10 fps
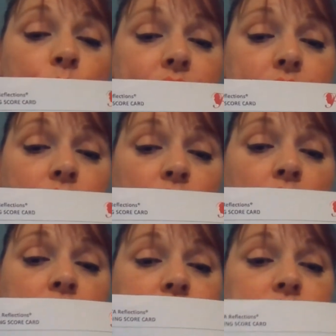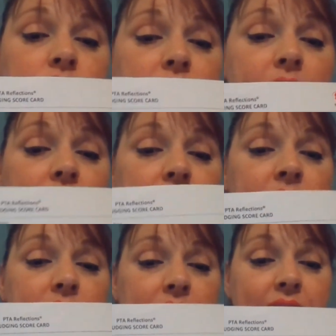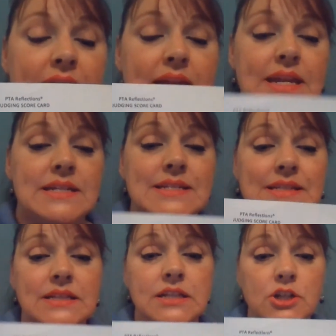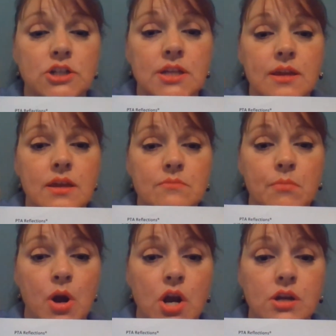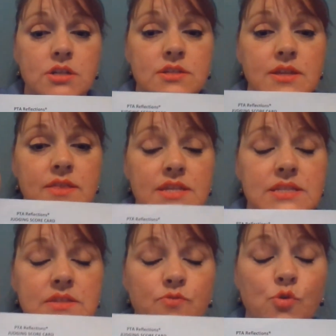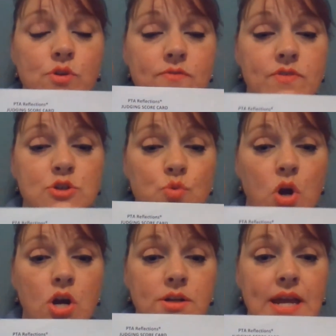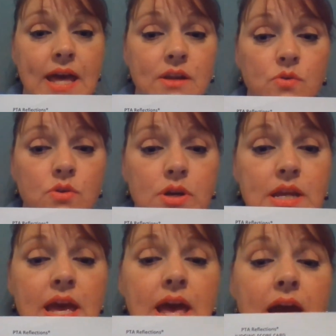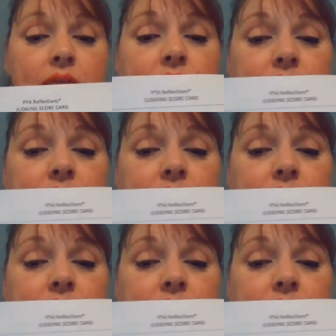whatever, so that it's clearly marked that this is for the visual art category, and